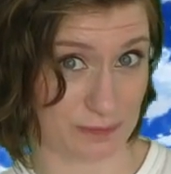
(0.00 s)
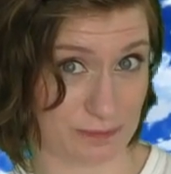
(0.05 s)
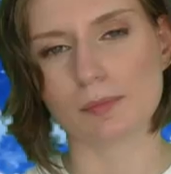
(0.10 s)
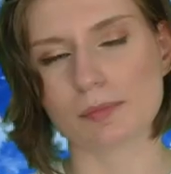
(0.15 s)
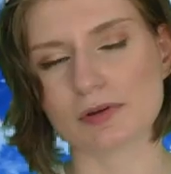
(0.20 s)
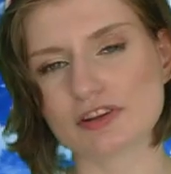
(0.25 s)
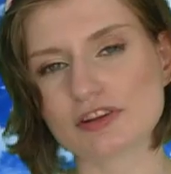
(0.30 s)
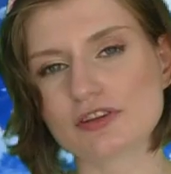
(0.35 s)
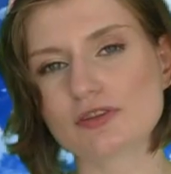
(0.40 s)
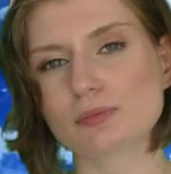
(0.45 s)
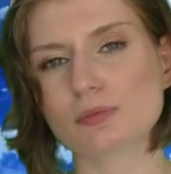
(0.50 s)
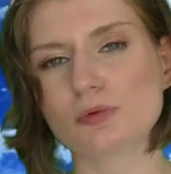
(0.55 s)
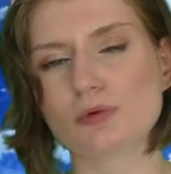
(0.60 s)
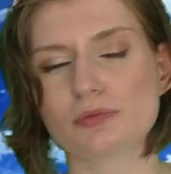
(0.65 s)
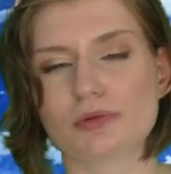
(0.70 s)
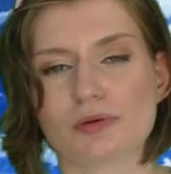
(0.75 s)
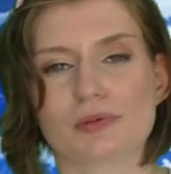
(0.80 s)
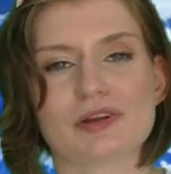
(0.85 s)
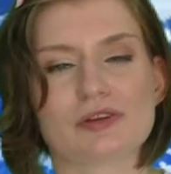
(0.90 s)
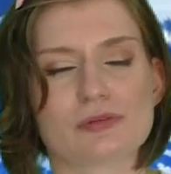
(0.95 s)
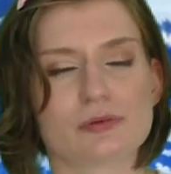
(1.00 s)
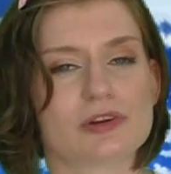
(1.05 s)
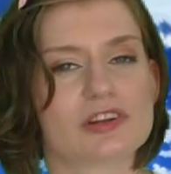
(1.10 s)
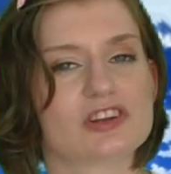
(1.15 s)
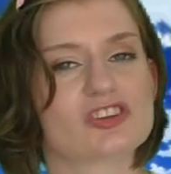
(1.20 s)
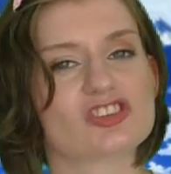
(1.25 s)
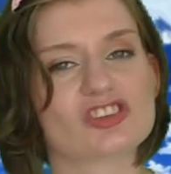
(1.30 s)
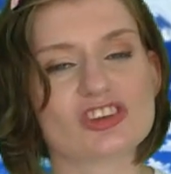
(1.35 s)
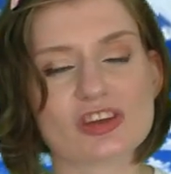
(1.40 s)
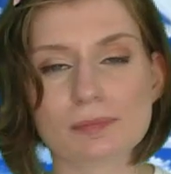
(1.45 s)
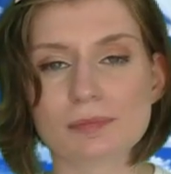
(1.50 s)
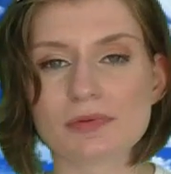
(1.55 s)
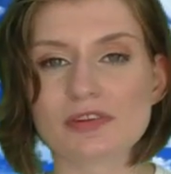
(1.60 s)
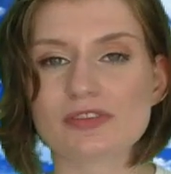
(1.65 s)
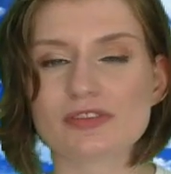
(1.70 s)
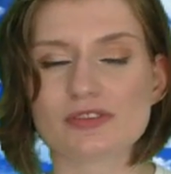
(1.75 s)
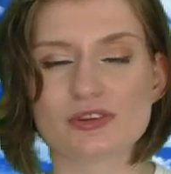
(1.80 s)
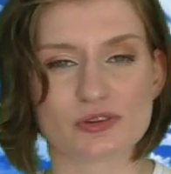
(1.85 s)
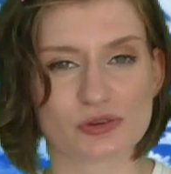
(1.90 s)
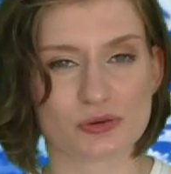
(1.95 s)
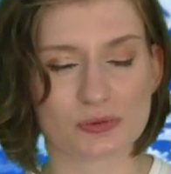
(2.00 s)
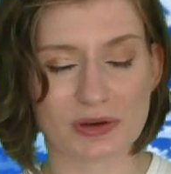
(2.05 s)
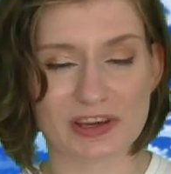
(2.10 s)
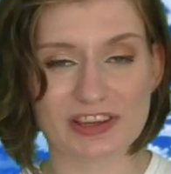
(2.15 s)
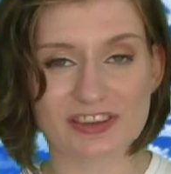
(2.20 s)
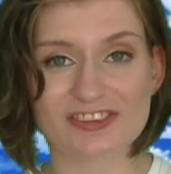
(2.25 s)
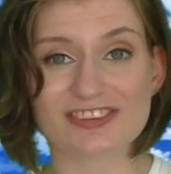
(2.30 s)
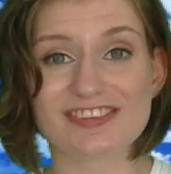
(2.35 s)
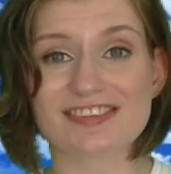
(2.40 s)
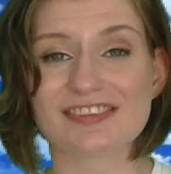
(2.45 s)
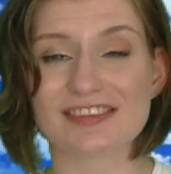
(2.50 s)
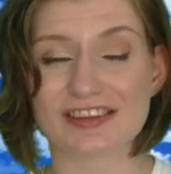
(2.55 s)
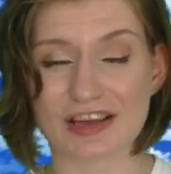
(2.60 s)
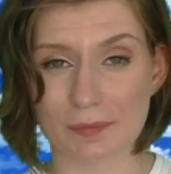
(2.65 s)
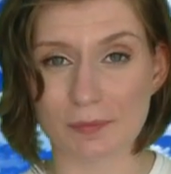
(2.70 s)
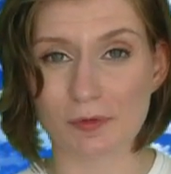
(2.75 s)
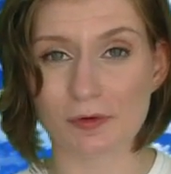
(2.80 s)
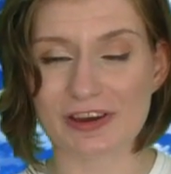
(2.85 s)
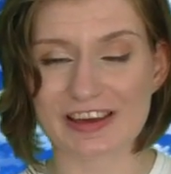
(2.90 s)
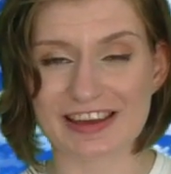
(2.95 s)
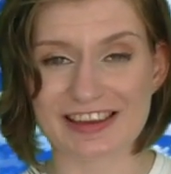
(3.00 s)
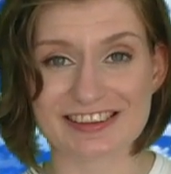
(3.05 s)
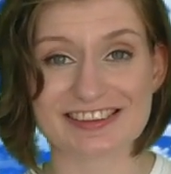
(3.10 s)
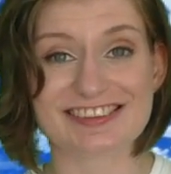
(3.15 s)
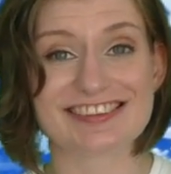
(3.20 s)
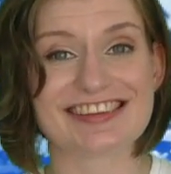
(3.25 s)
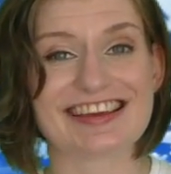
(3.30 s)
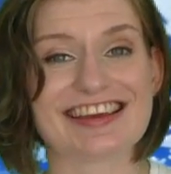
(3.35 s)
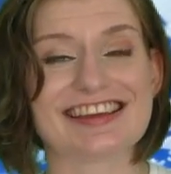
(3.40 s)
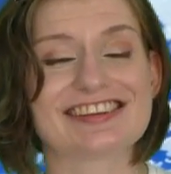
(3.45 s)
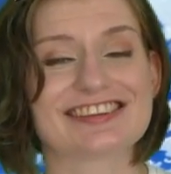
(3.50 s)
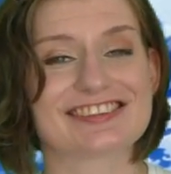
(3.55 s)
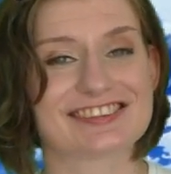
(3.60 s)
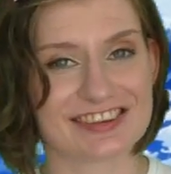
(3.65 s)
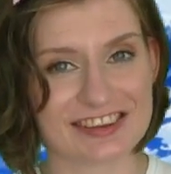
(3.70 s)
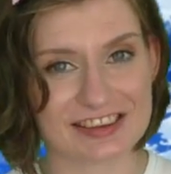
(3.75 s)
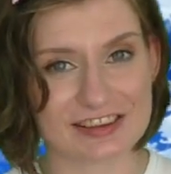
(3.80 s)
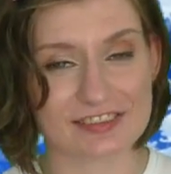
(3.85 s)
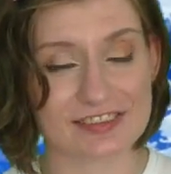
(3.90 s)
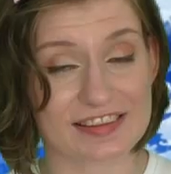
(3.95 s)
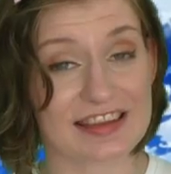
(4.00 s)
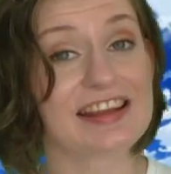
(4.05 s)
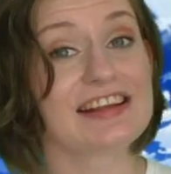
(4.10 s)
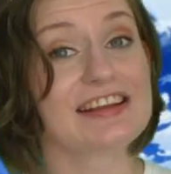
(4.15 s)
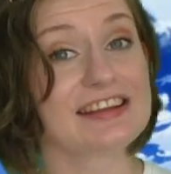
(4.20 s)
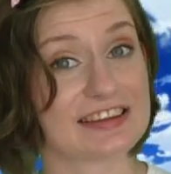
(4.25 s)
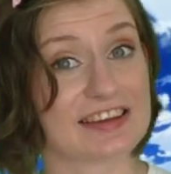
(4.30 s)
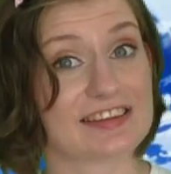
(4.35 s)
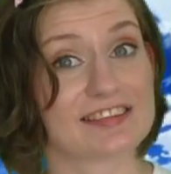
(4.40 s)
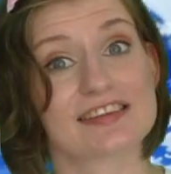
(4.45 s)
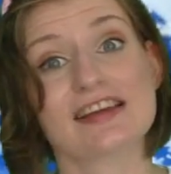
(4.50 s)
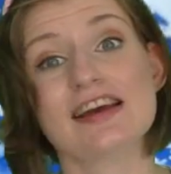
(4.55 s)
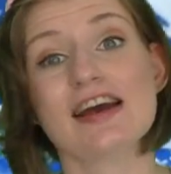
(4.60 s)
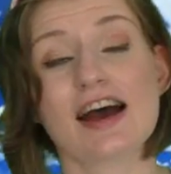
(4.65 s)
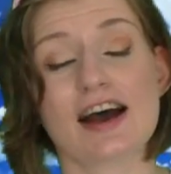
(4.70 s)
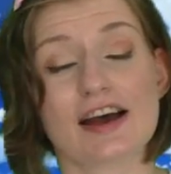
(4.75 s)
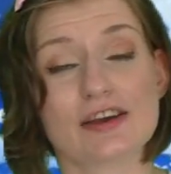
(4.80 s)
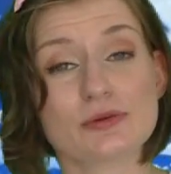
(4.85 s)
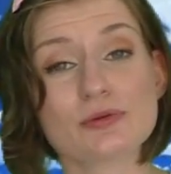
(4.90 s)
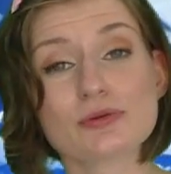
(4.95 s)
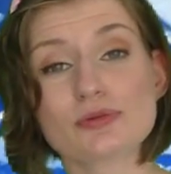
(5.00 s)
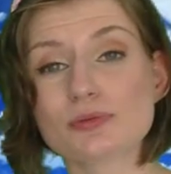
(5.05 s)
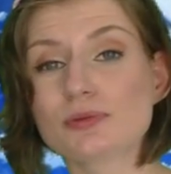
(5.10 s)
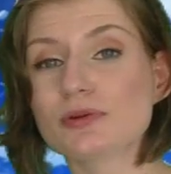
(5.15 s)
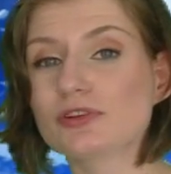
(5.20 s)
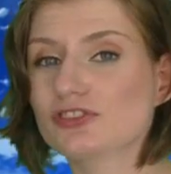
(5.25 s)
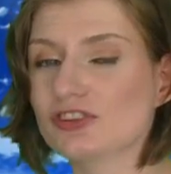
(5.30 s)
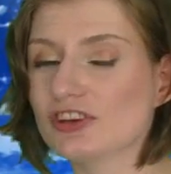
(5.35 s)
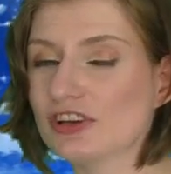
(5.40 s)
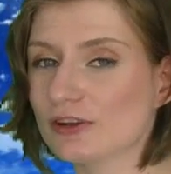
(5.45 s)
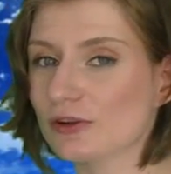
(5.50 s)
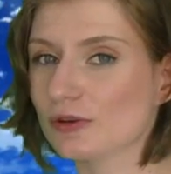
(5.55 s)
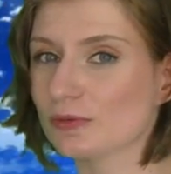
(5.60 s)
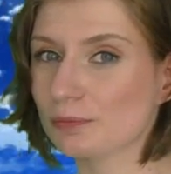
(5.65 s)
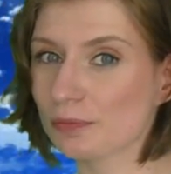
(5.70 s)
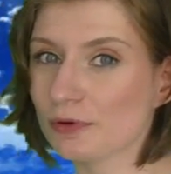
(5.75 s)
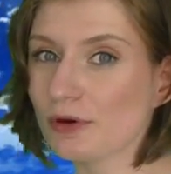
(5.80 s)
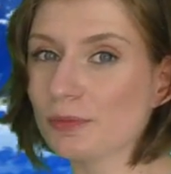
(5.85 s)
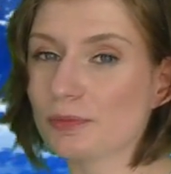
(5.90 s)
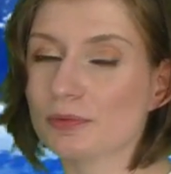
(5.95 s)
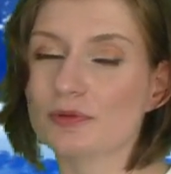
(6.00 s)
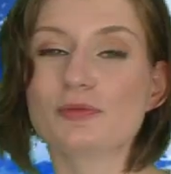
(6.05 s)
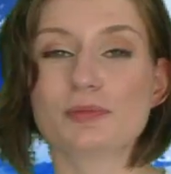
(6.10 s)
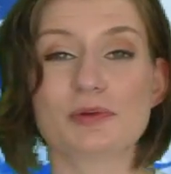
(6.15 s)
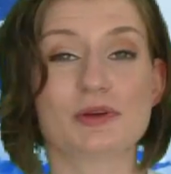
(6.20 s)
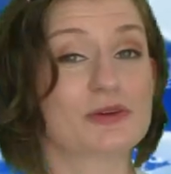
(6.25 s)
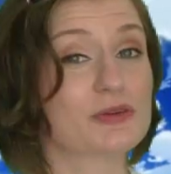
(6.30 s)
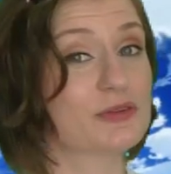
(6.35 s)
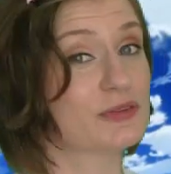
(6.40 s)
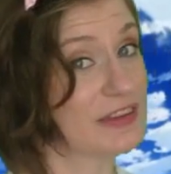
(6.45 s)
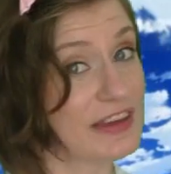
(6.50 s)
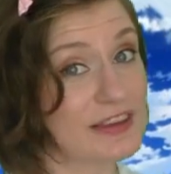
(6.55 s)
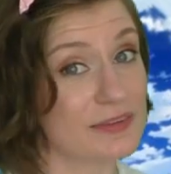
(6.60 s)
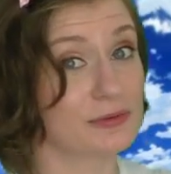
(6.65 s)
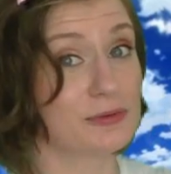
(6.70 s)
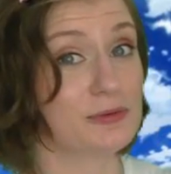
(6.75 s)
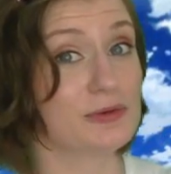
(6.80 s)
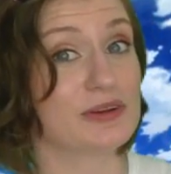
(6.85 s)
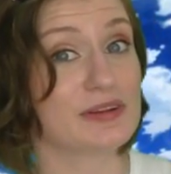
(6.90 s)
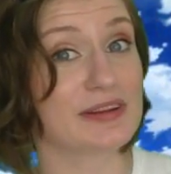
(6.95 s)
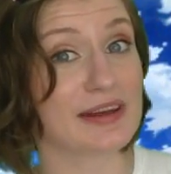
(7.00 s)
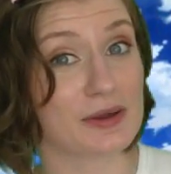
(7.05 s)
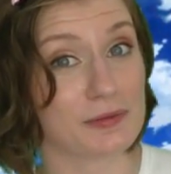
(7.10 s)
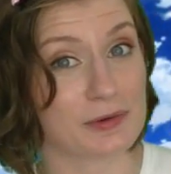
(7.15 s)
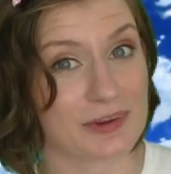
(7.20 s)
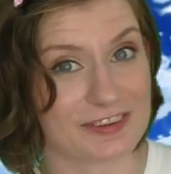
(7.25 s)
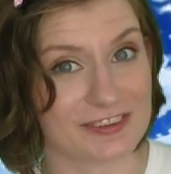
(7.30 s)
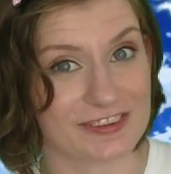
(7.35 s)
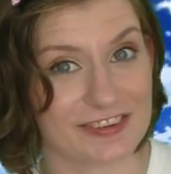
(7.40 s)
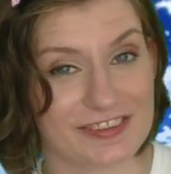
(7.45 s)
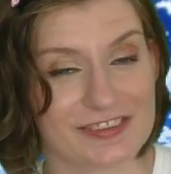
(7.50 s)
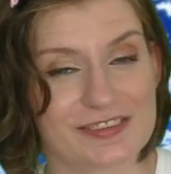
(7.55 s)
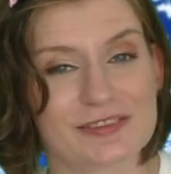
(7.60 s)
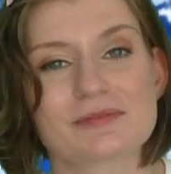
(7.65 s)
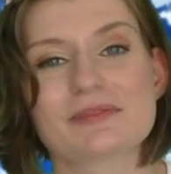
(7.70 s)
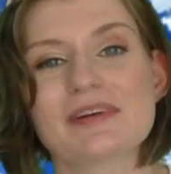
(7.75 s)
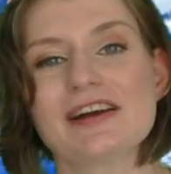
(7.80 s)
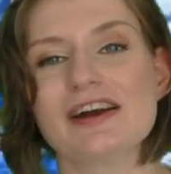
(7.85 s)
But this movie went for the cheapest situations, camera angles and jiggles. And yes, I used the word jiggle on purpose because guess who the director is?